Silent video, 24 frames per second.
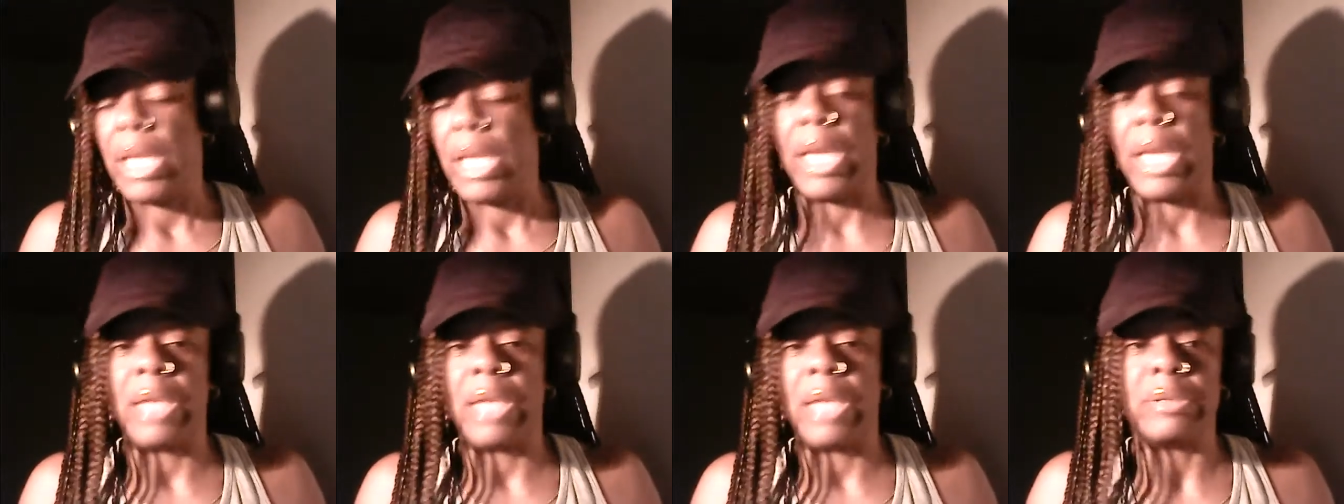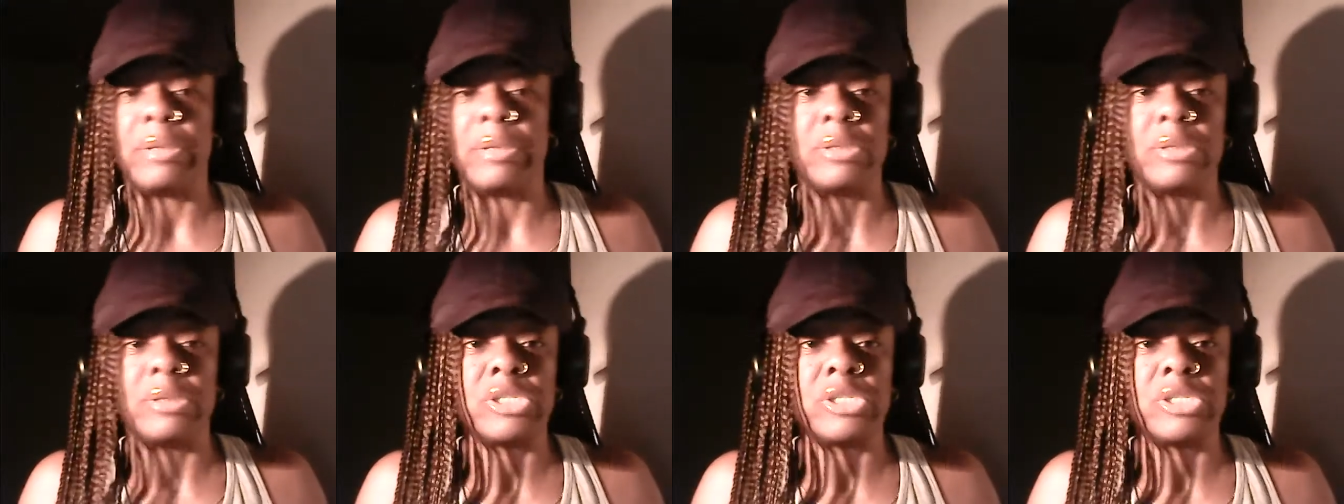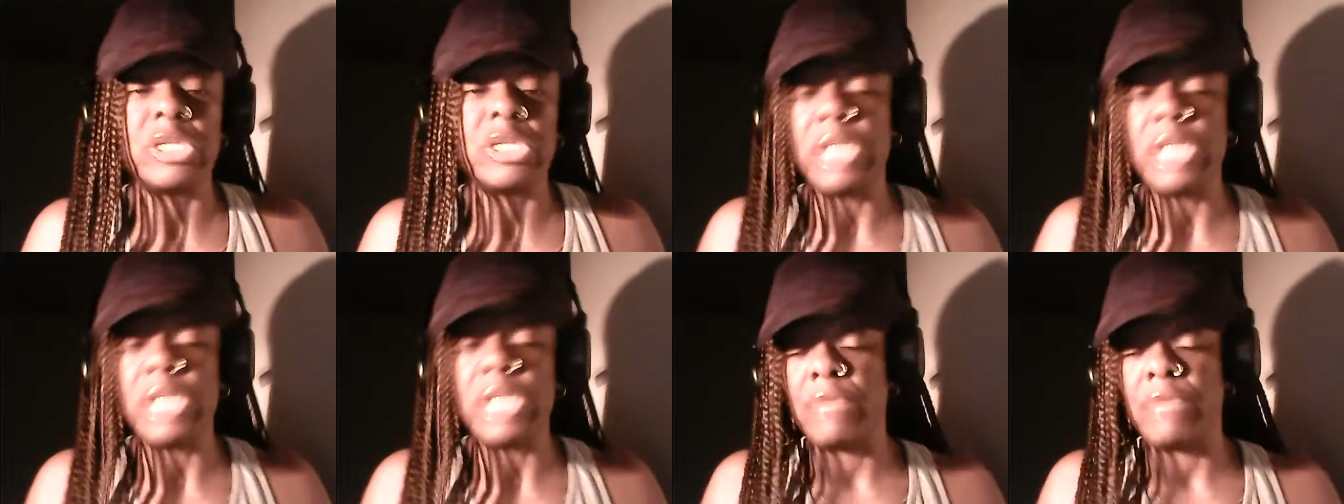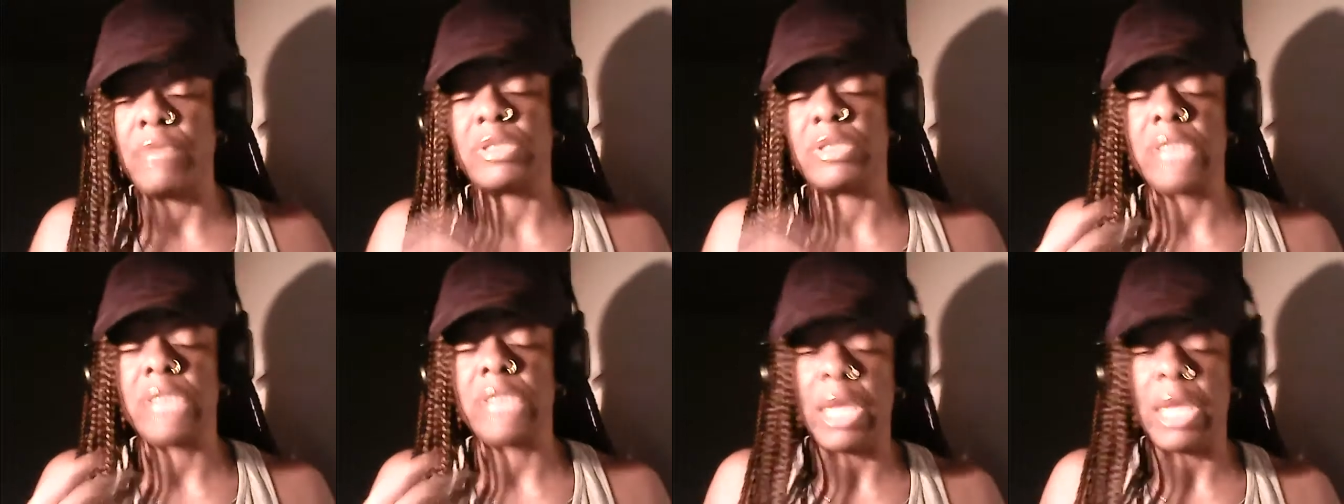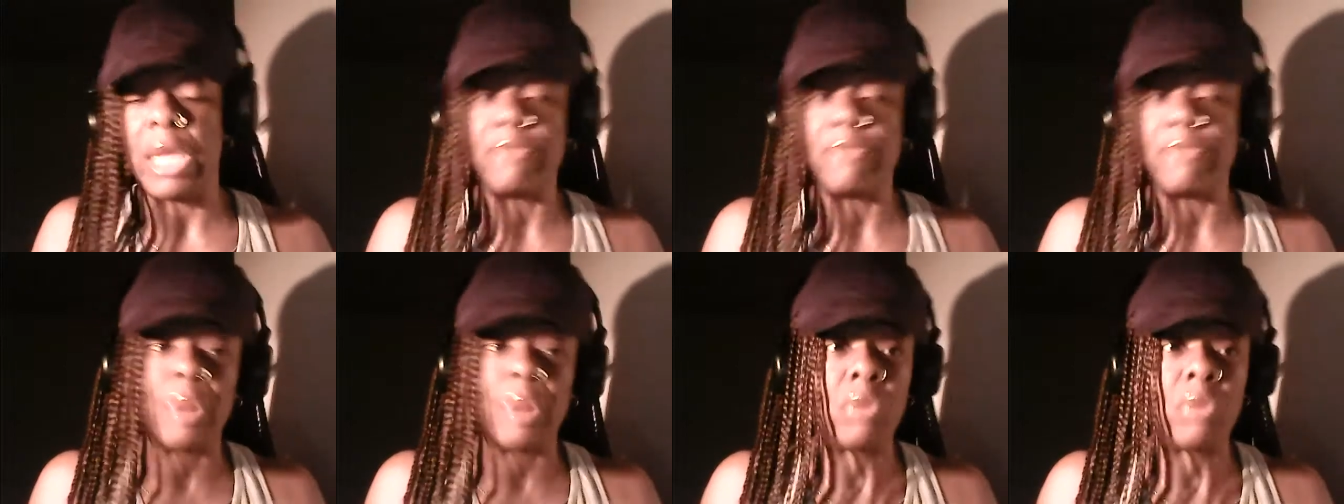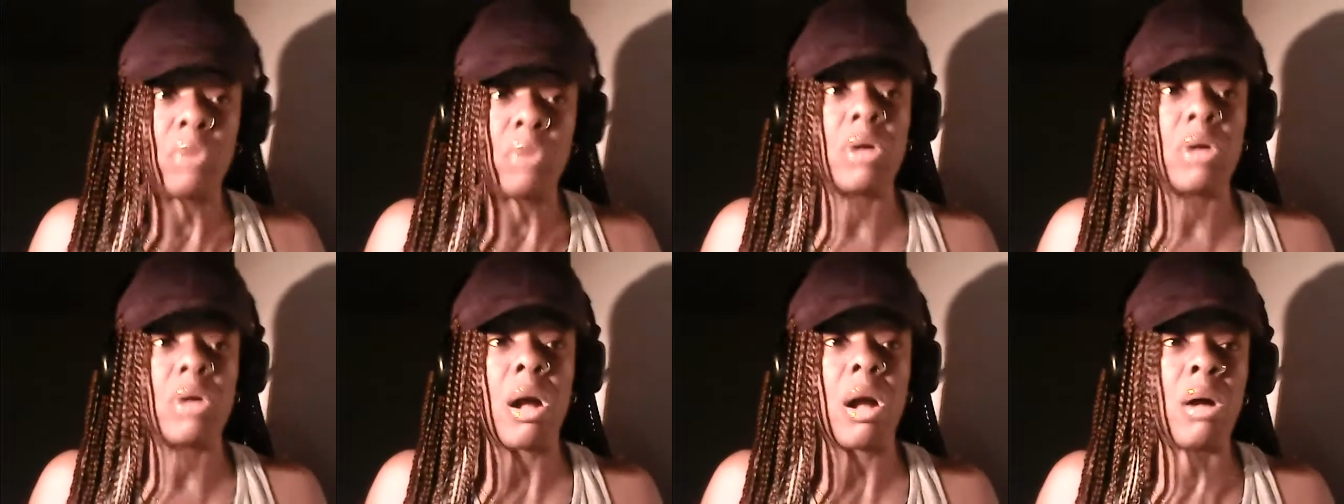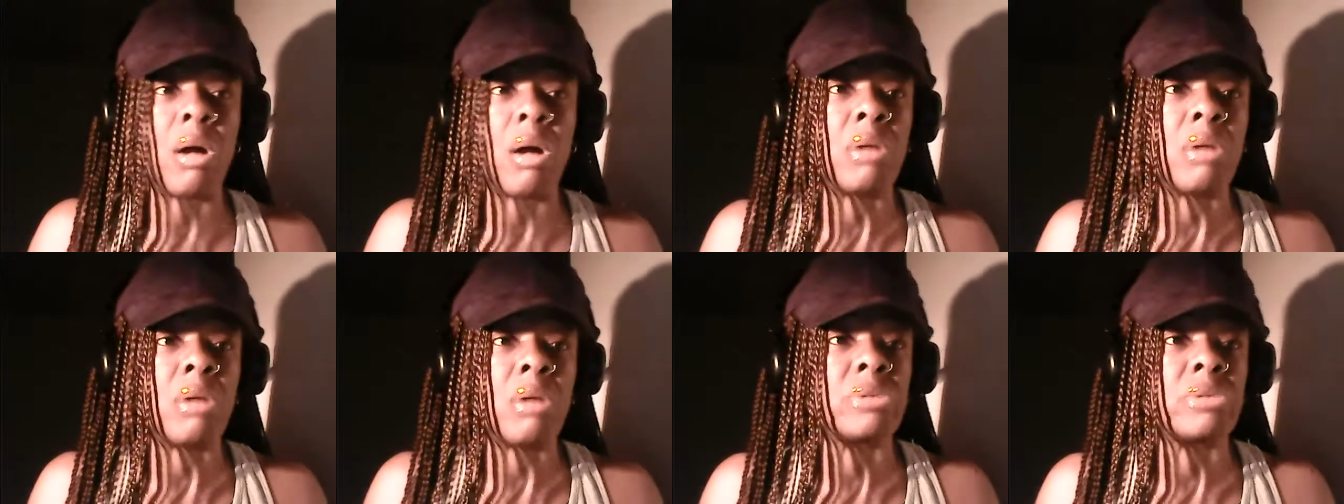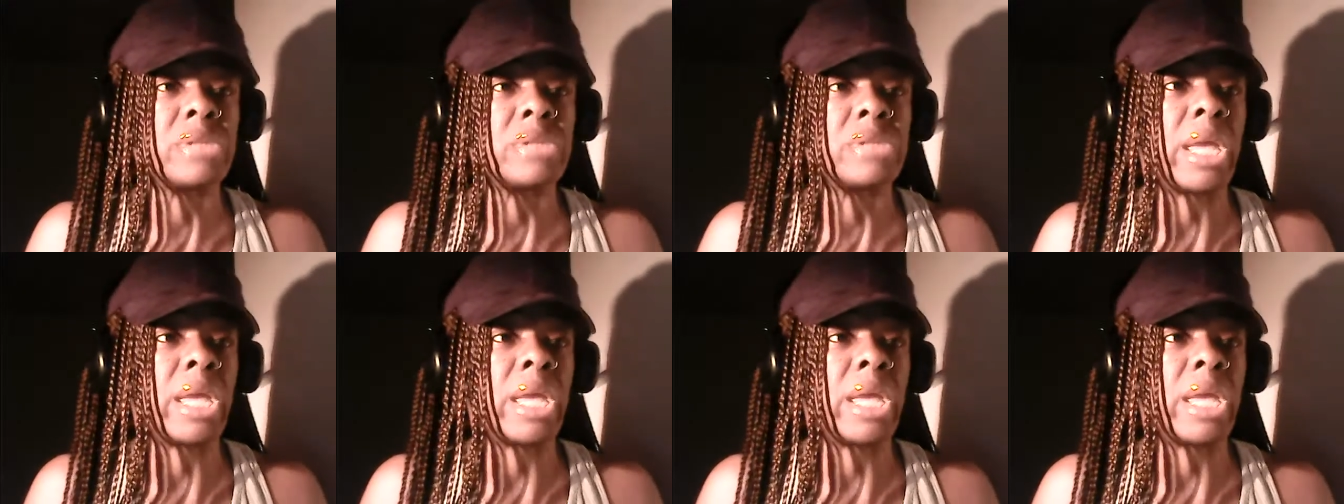And she even take phone calls